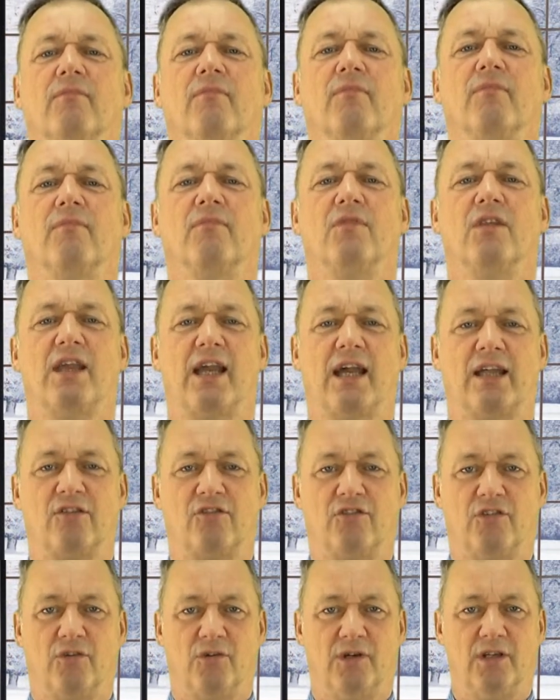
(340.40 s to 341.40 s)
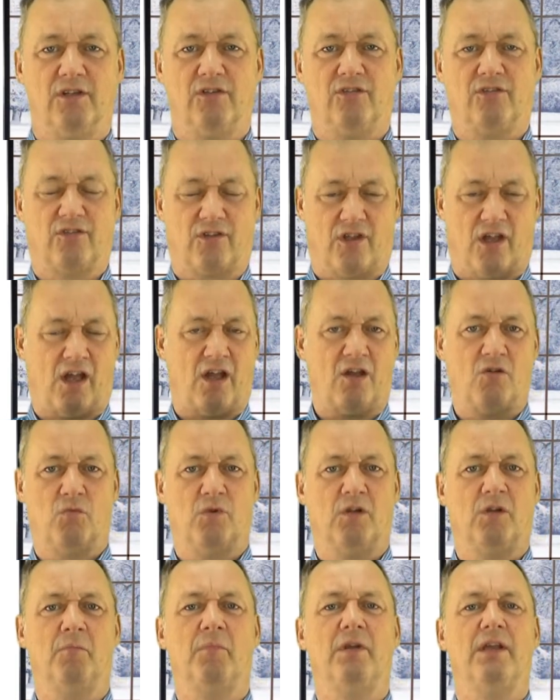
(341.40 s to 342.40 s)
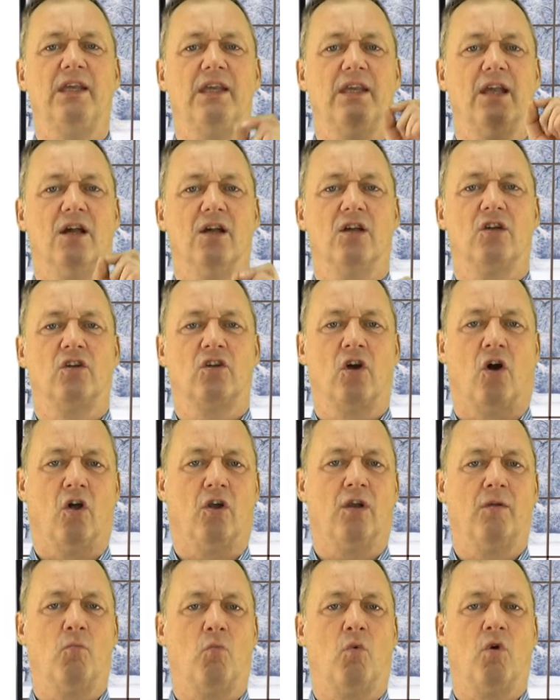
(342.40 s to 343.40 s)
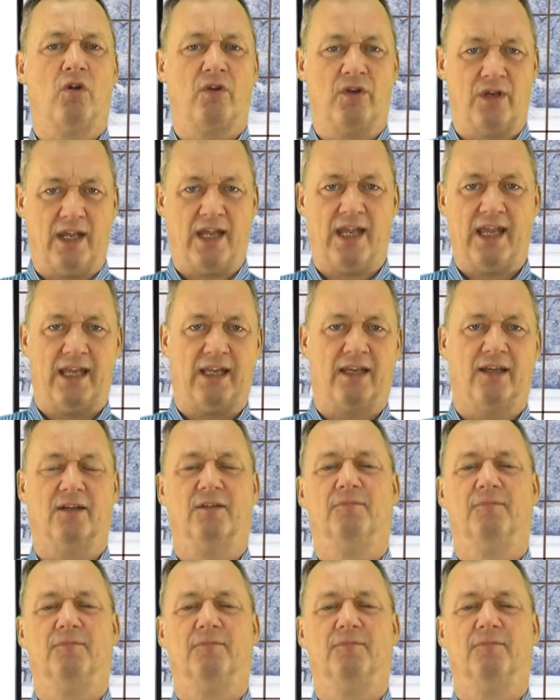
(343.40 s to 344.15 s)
The answer is, I will be column 1-ing.